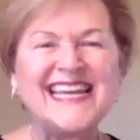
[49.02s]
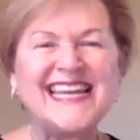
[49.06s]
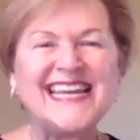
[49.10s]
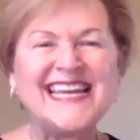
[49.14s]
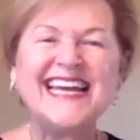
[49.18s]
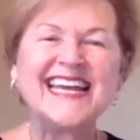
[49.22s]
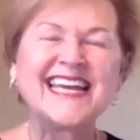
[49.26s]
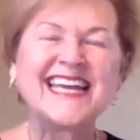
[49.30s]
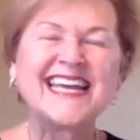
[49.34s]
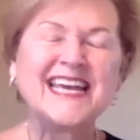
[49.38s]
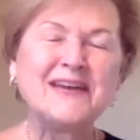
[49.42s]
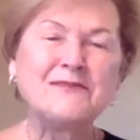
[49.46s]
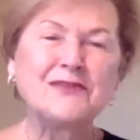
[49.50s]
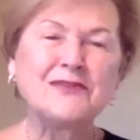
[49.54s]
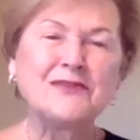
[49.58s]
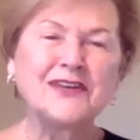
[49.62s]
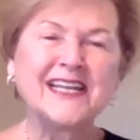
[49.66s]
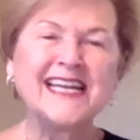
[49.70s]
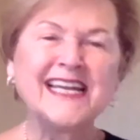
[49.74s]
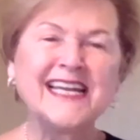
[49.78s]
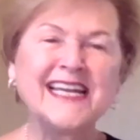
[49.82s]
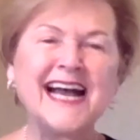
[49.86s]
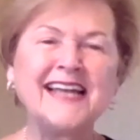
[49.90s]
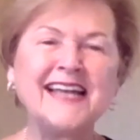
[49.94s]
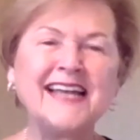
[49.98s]

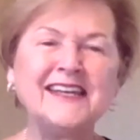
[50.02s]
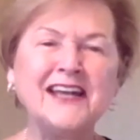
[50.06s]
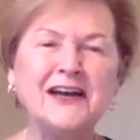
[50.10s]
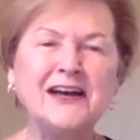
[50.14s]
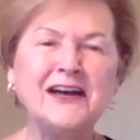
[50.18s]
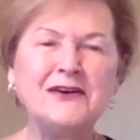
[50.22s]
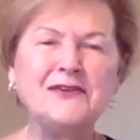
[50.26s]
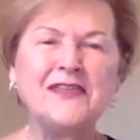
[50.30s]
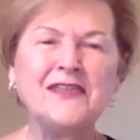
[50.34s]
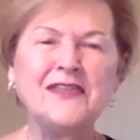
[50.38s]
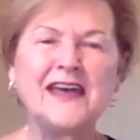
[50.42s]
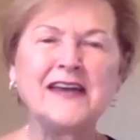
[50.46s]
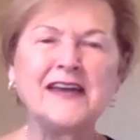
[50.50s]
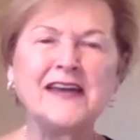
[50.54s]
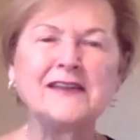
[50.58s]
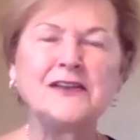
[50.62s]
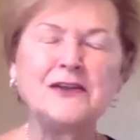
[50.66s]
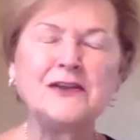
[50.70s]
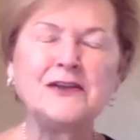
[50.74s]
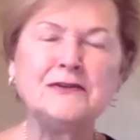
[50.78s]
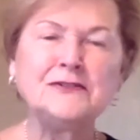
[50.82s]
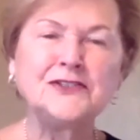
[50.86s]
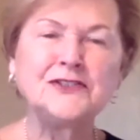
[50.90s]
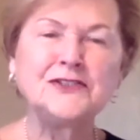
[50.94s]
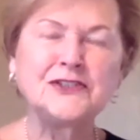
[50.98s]
Kimberly, I know that
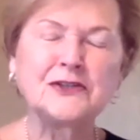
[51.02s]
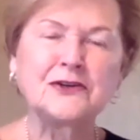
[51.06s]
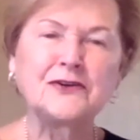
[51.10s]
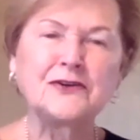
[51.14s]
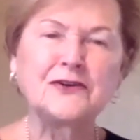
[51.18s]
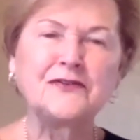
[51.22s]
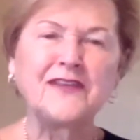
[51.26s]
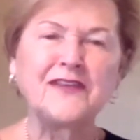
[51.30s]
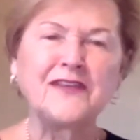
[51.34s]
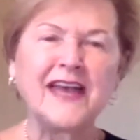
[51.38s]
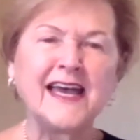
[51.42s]
you serve